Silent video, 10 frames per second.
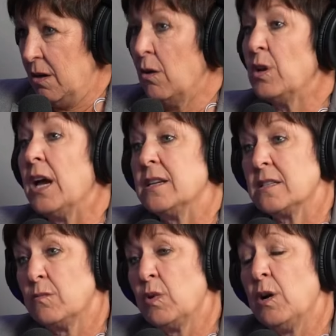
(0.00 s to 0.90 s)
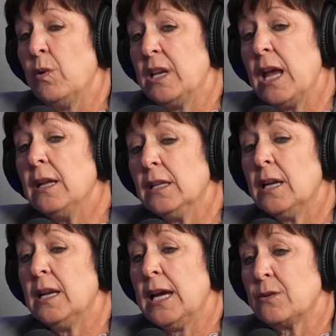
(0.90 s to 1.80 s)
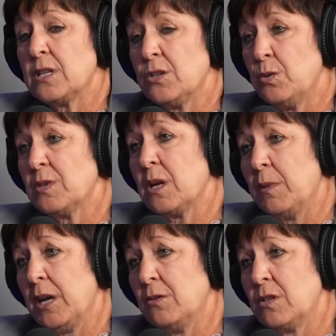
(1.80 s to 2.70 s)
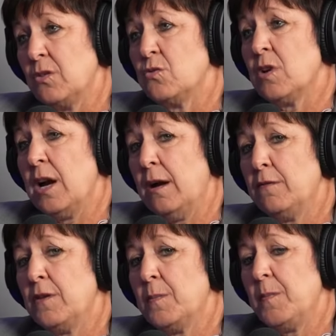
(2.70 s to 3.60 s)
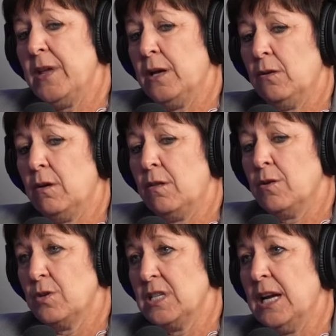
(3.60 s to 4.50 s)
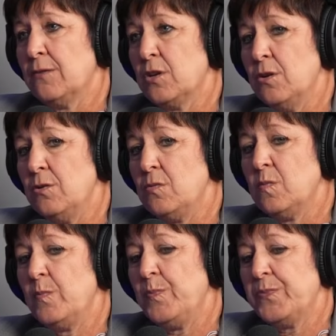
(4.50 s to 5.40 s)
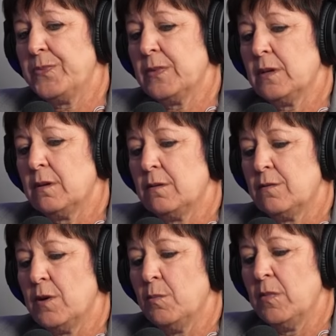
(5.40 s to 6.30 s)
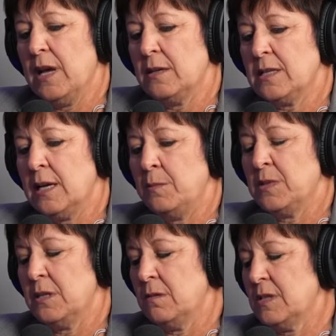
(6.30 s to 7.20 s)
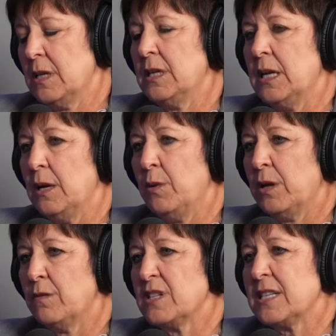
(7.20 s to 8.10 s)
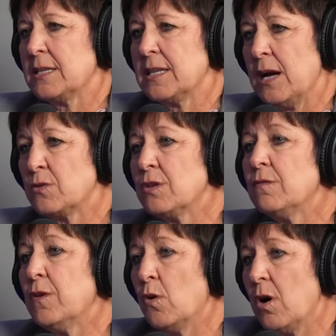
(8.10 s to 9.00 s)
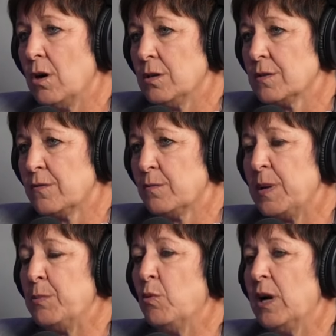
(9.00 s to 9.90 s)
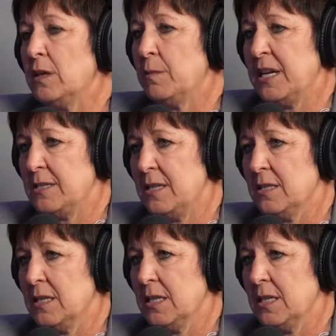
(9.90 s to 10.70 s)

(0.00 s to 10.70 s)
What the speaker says: Oh, yes. Well, when Caitlin announced that she was coming out into the draft on a Thursday afternoon, from that time to Sunday night, we had over 6,000 phone calls, people wanting to buy season